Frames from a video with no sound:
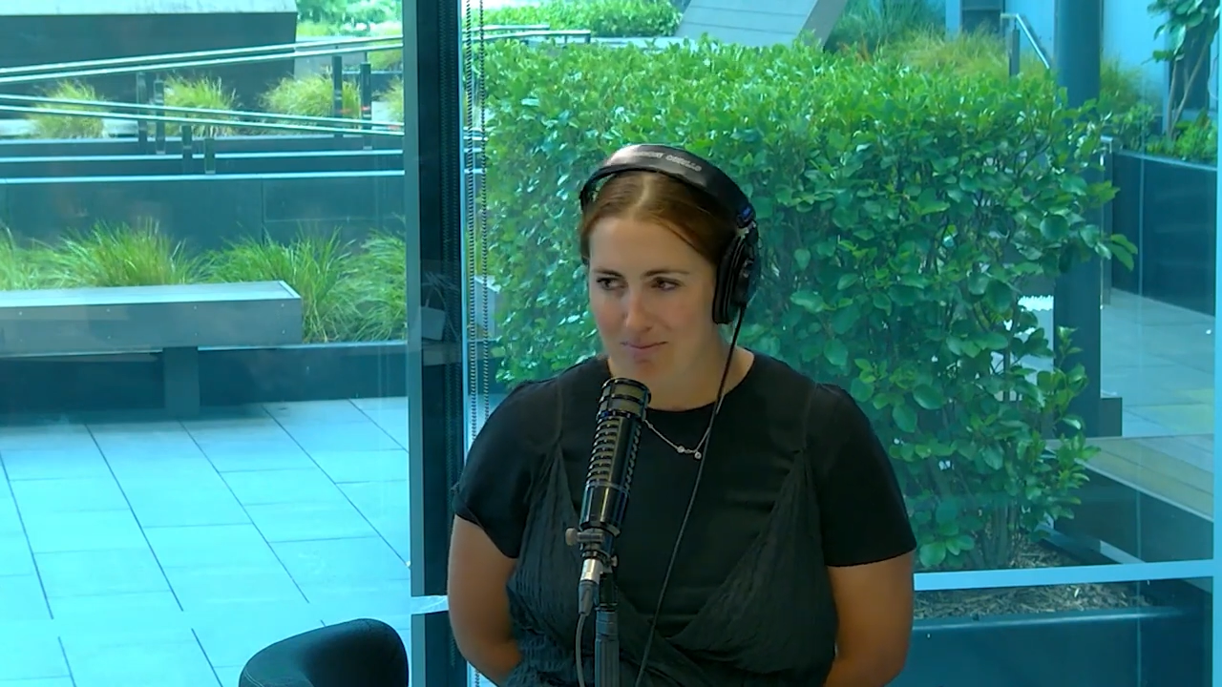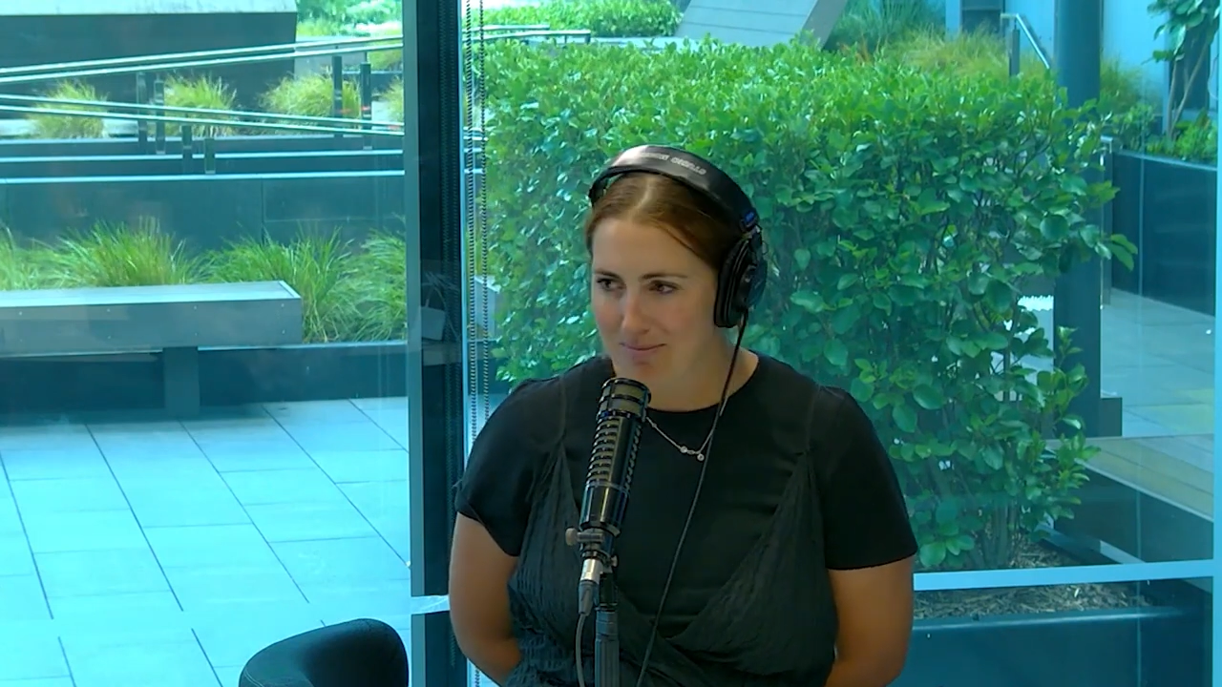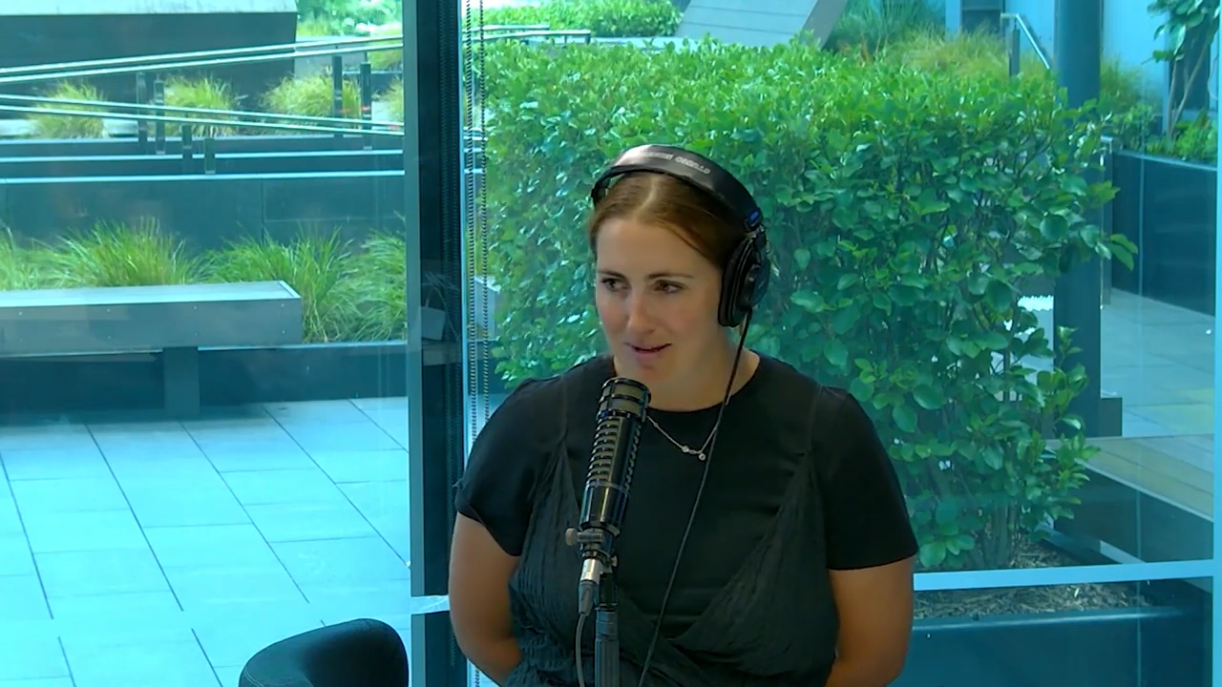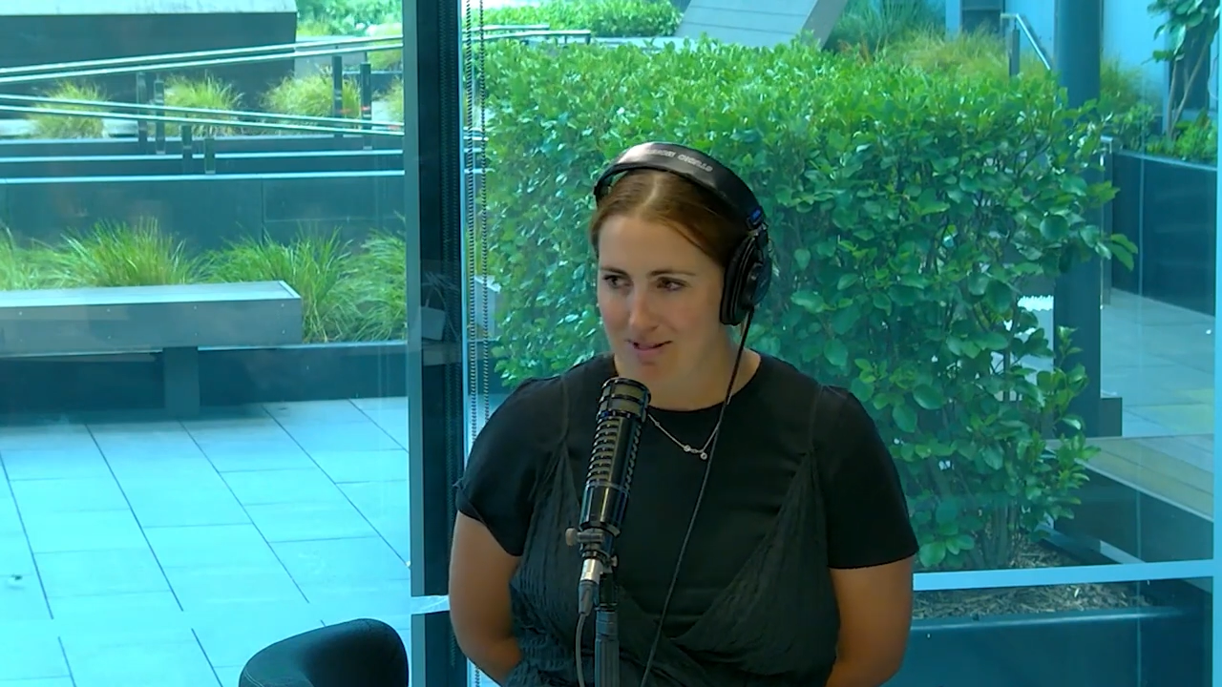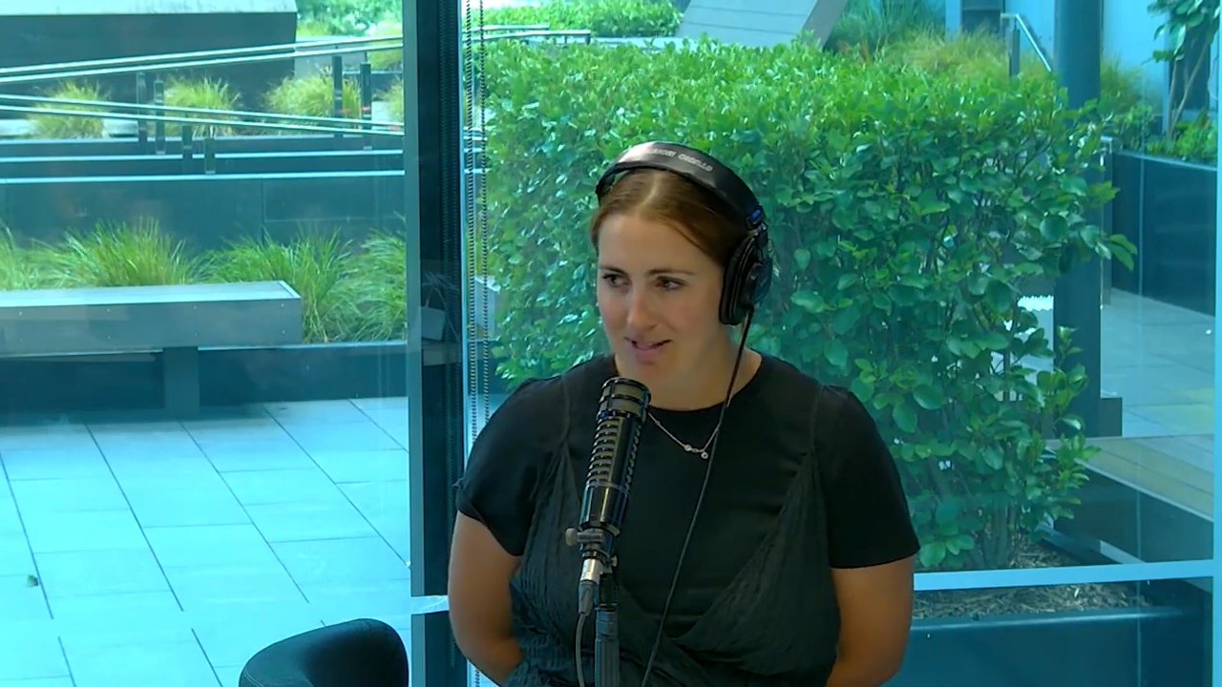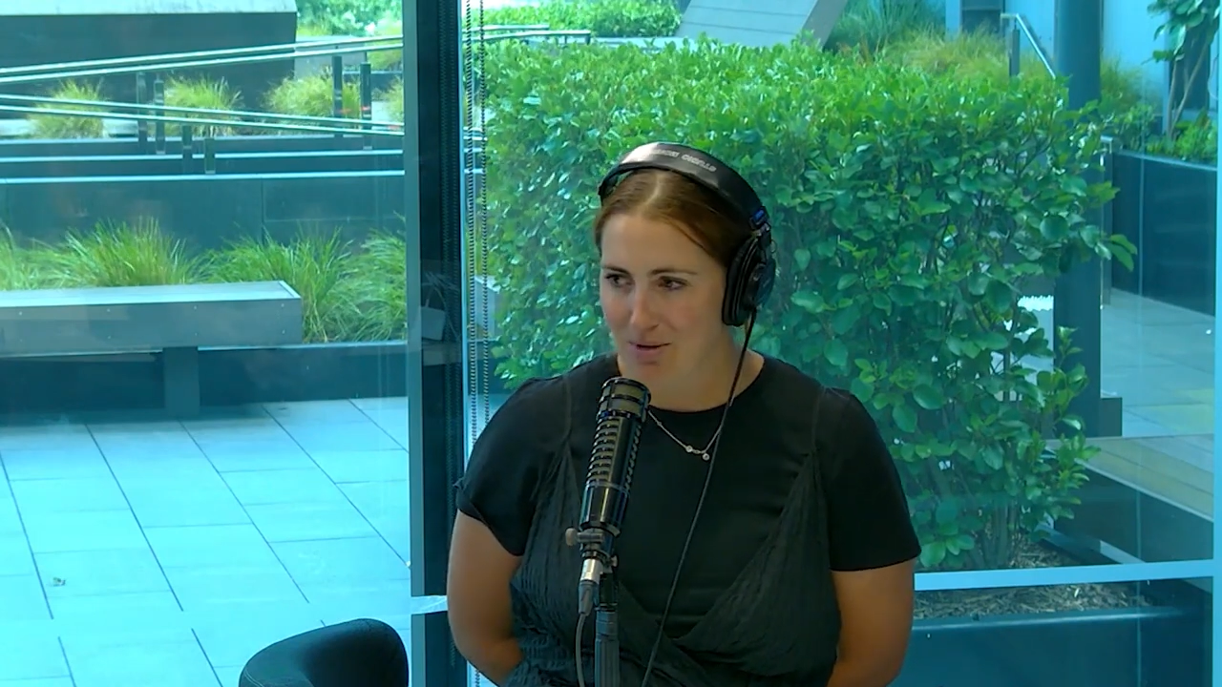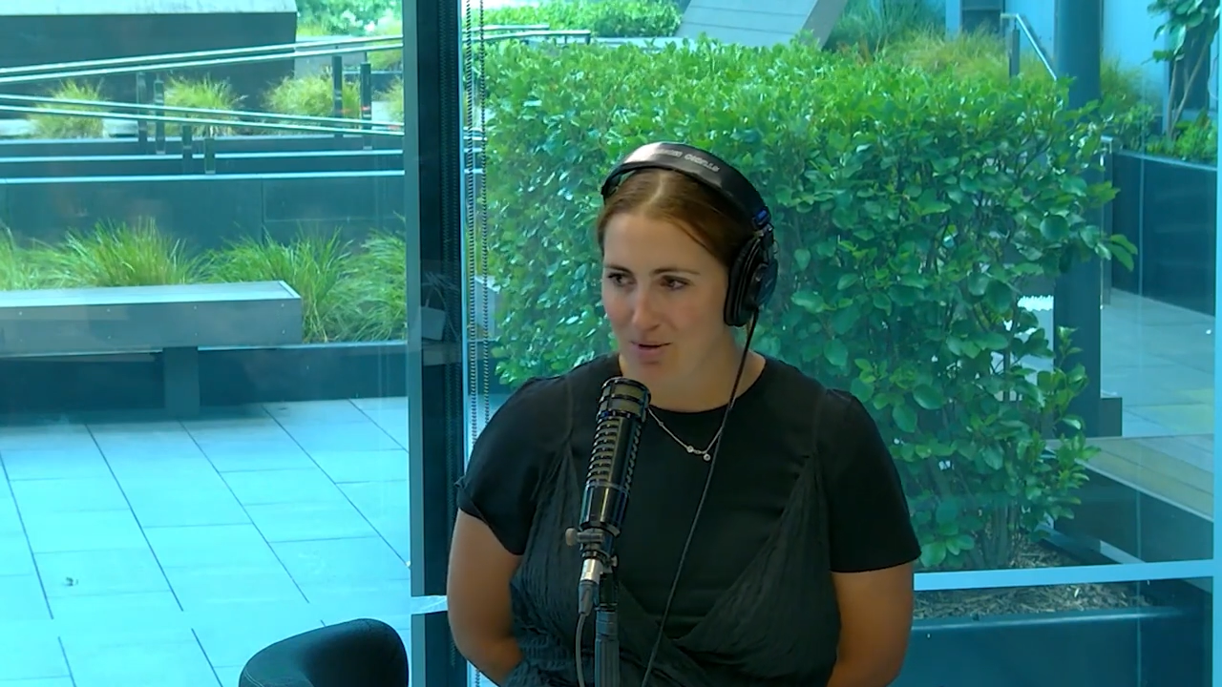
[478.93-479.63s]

maybe just mm.